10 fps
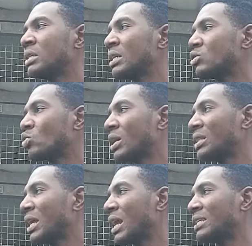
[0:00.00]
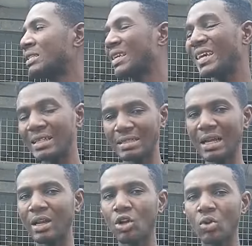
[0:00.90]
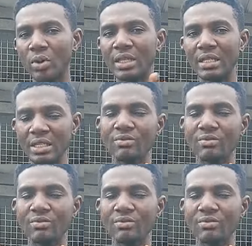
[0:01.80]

get one that has kids along with it.